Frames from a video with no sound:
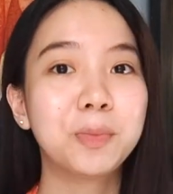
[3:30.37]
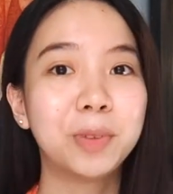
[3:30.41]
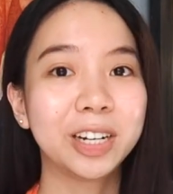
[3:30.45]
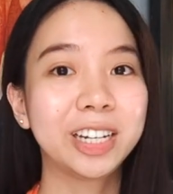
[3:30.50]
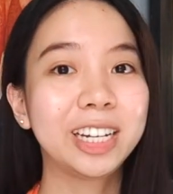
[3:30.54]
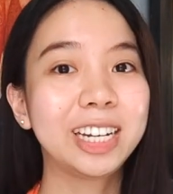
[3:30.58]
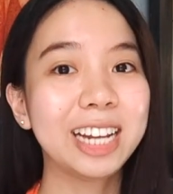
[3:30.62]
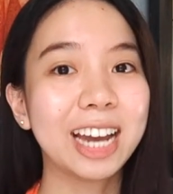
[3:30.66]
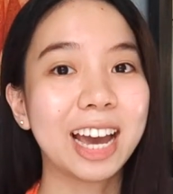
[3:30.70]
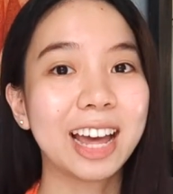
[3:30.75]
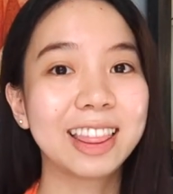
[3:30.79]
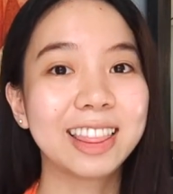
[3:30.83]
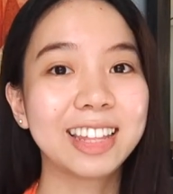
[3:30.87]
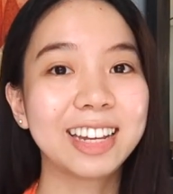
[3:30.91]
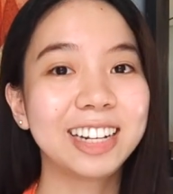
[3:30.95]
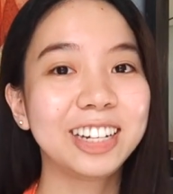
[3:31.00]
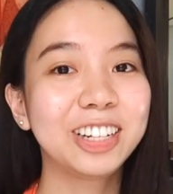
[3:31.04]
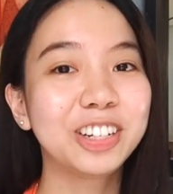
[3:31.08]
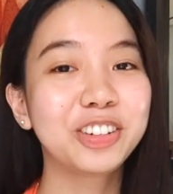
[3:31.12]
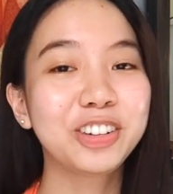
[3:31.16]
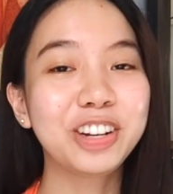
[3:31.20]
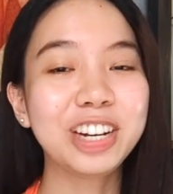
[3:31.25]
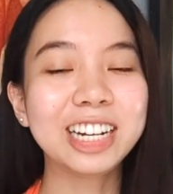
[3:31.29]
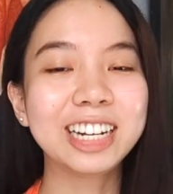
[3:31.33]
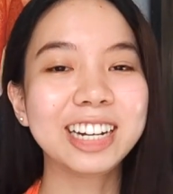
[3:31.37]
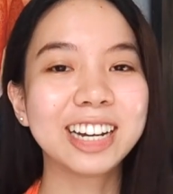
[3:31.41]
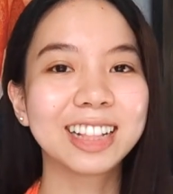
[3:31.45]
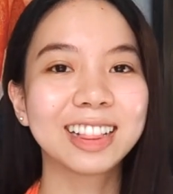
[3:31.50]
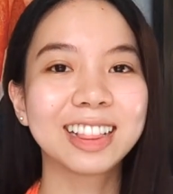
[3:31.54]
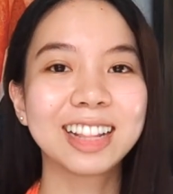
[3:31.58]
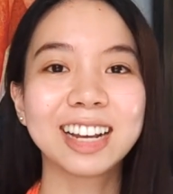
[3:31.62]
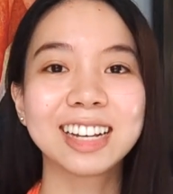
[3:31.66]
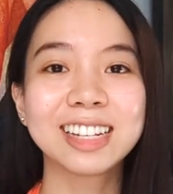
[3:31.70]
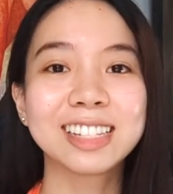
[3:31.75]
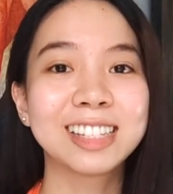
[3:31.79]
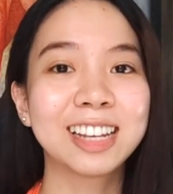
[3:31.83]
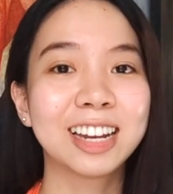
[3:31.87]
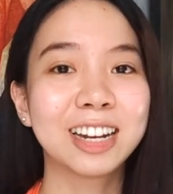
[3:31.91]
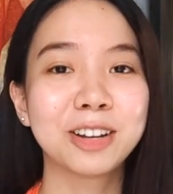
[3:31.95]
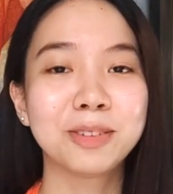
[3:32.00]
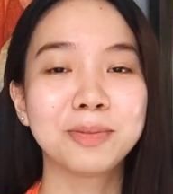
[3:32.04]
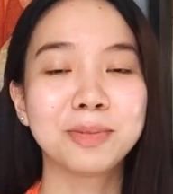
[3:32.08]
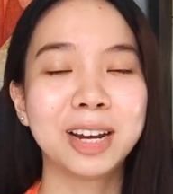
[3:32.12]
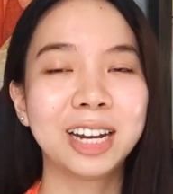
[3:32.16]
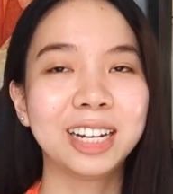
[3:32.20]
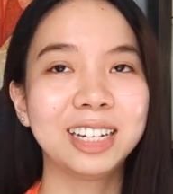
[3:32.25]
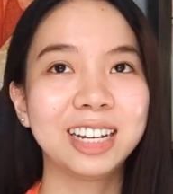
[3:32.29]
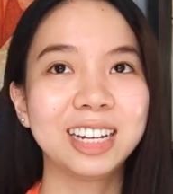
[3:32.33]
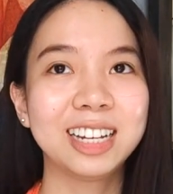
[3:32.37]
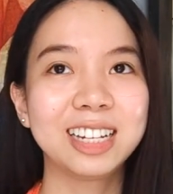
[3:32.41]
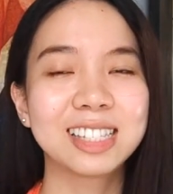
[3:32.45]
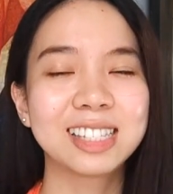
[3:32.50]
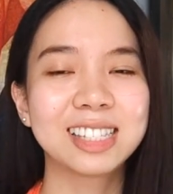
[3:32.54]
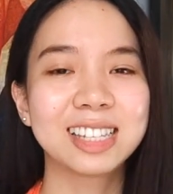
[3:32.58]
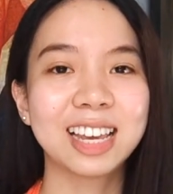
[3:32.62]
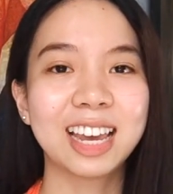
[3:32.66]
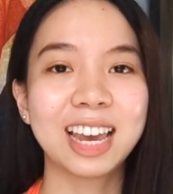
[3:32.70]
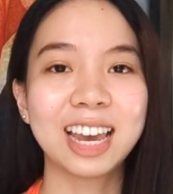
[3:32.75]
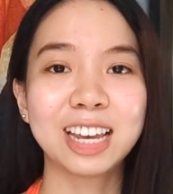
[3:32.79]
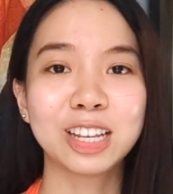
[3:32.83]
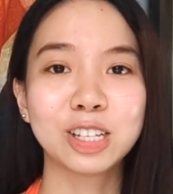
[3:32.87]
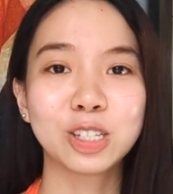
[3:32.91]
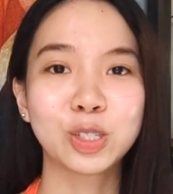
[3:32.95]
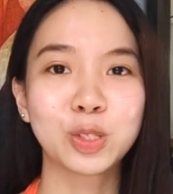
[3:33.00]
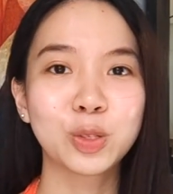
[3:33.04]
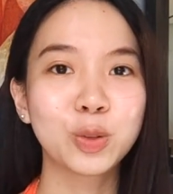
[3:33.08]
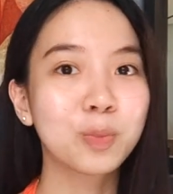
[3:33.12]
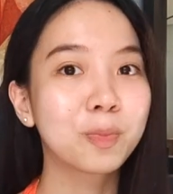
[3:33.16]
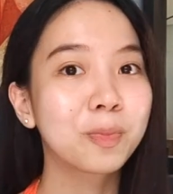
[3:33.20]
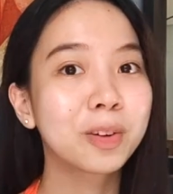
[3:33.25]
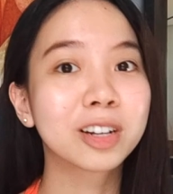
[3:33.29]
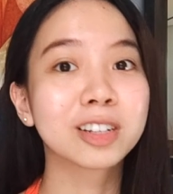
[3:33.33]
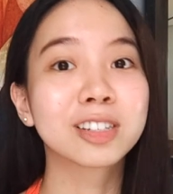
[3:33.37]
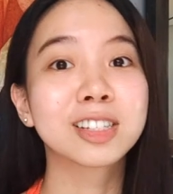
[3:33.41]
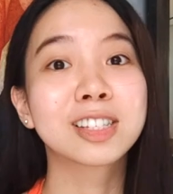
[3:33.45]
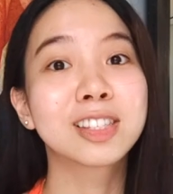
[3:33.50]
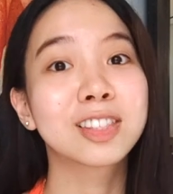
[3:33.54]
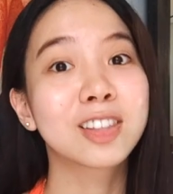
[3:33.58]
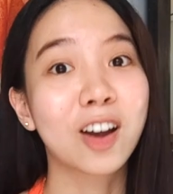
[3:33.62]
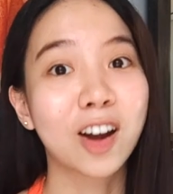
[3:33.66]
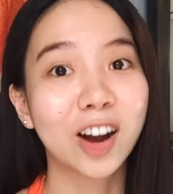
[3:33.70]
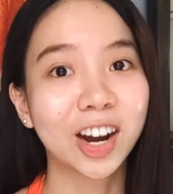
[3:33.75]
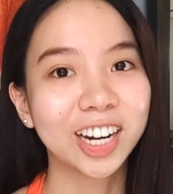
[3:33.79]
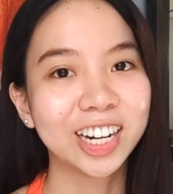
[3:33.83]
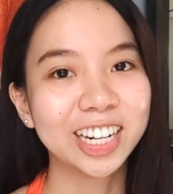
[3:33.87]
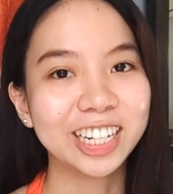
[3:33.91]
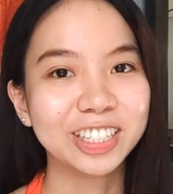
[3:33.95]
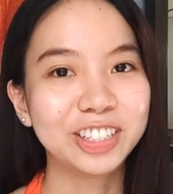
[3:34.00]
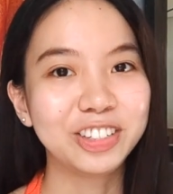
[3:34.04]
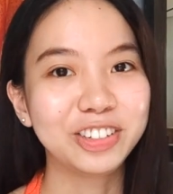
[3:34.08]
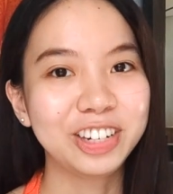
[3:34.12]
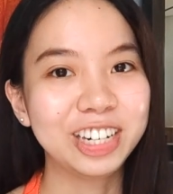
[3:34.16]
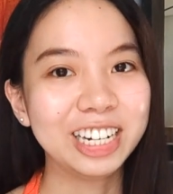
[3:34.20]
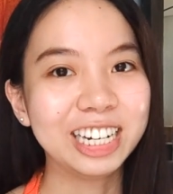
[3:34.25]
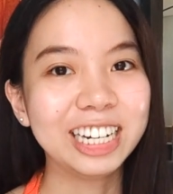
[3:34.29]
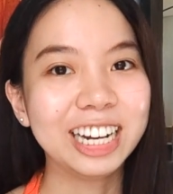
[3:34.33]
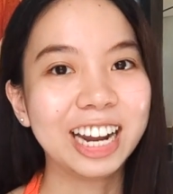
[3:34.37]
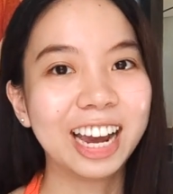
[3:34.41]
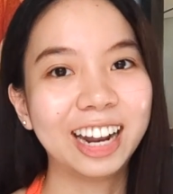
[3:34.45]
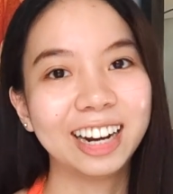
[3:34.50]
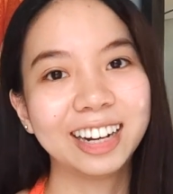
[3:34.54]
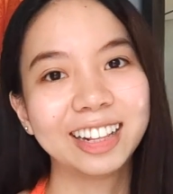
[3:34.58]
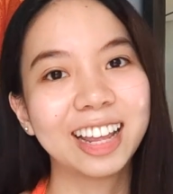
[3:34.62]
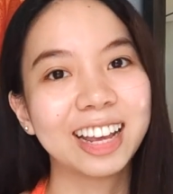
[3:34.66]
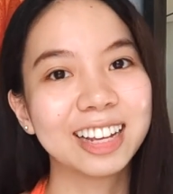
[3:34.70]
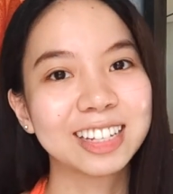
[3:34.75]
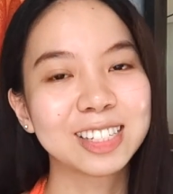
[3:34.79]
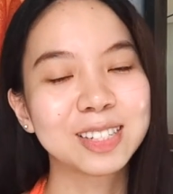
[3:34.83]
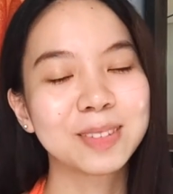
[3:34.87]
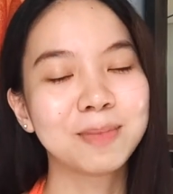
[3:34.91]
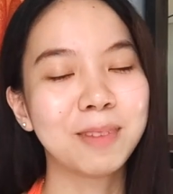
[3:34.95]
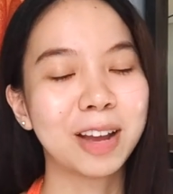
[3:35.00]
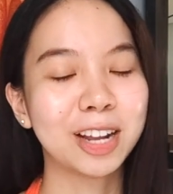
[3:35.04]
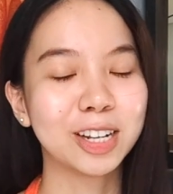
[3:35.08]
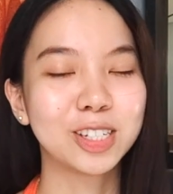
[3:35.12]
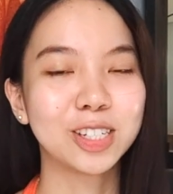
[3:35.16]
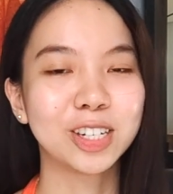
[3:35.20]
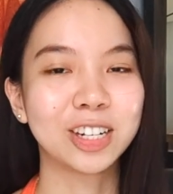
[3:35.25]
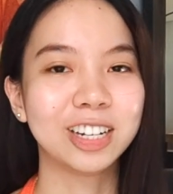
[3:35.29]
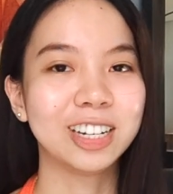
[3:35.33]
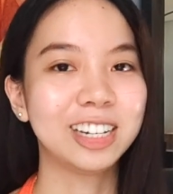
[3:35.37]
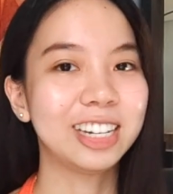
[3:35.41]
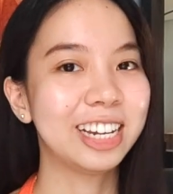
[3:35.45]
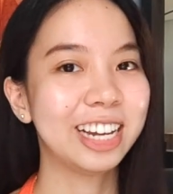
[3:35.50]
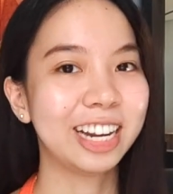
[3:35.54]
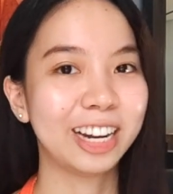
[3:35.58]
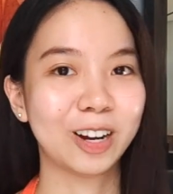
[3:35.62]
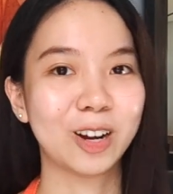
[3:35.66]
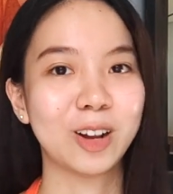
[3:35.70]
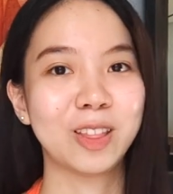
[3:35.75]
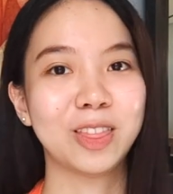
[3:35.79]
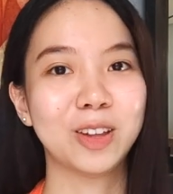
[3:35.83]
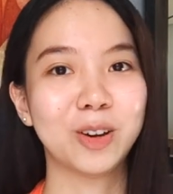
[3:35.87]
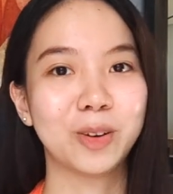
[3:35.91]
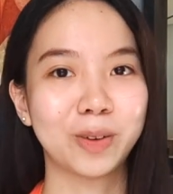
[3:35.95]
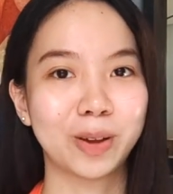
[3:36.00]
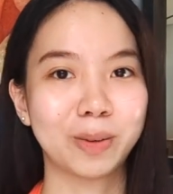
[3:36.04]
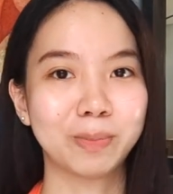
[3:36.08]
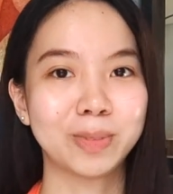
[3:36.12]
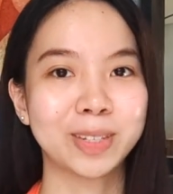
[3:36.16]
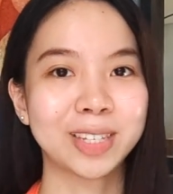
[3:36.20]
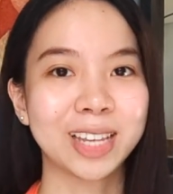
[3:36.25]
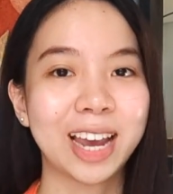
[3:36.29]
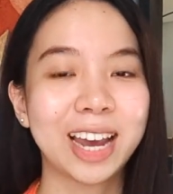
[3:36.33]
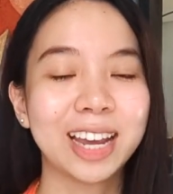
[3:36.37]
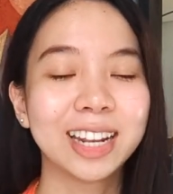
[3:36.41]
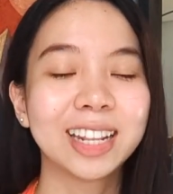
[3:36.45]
But yeah, the ingredient niacinamide is a superstar ingredient as mentioned here on the website.